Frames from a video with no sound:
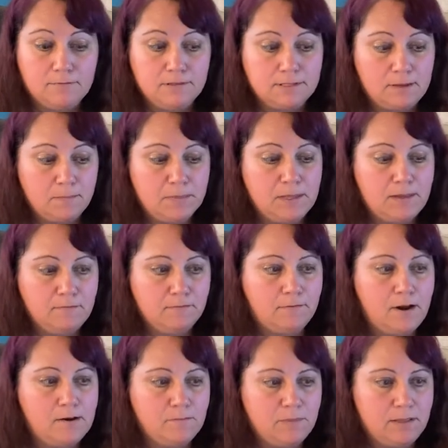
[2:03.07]
something in
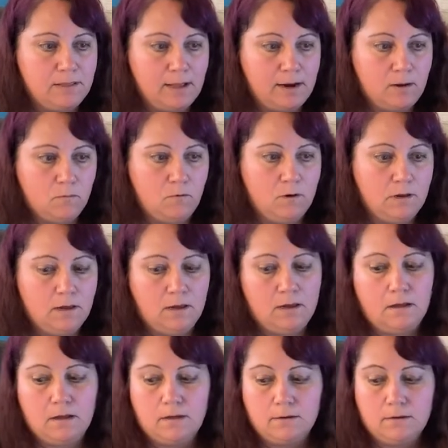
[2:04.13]
front of me that I'm working
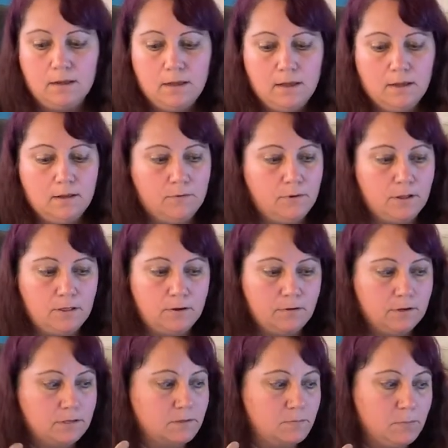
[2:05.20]
on, whether
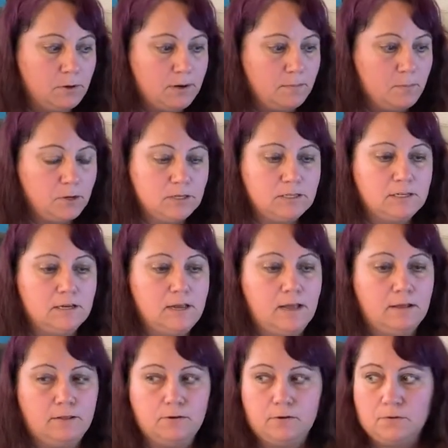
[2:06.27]
it's putting books
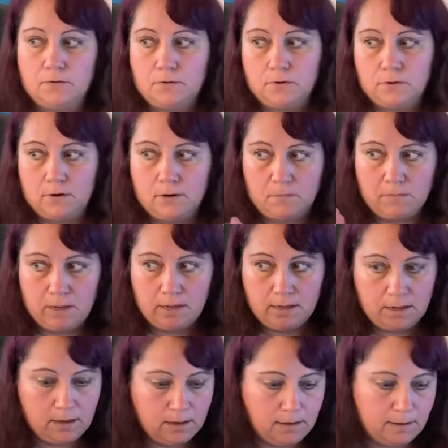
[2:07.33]
together or
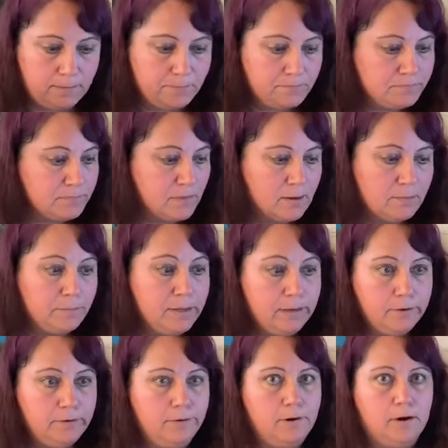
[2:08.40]
making
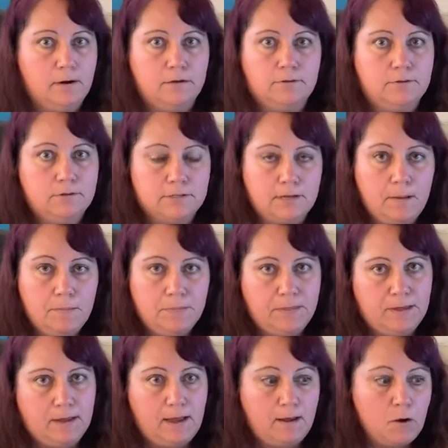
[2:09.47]
bingo cards or
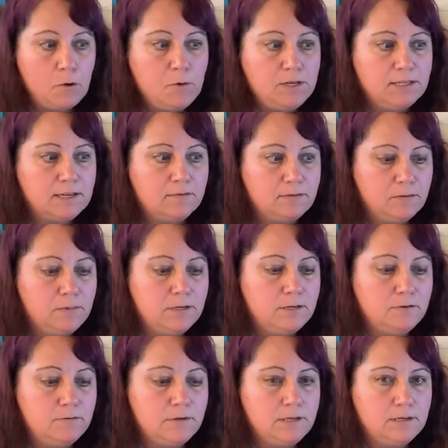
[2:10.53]
something. I always have to be
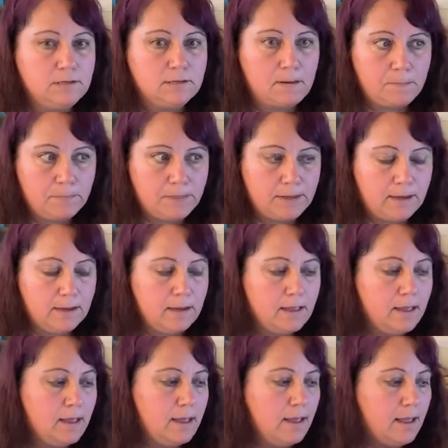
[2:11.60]
doing something.
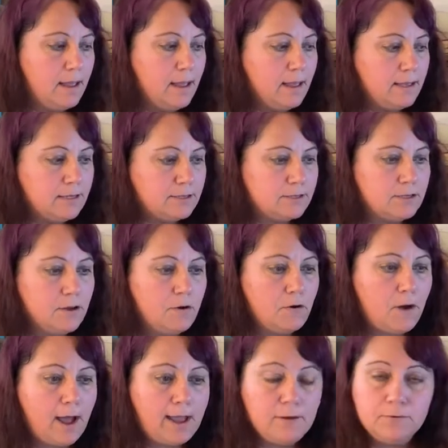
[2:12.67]
So
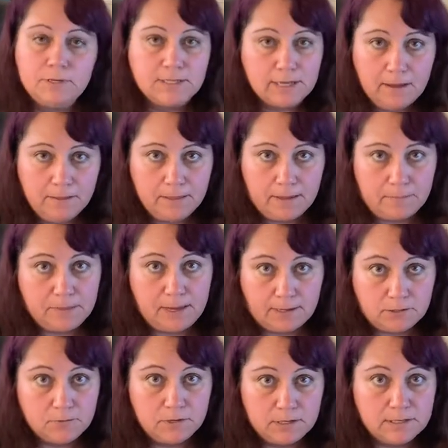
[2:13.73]
I would tell them
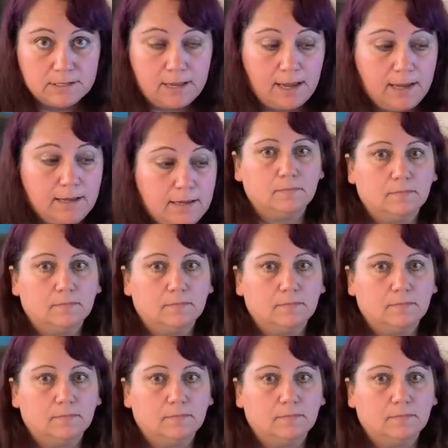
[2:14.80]
that's what it's like.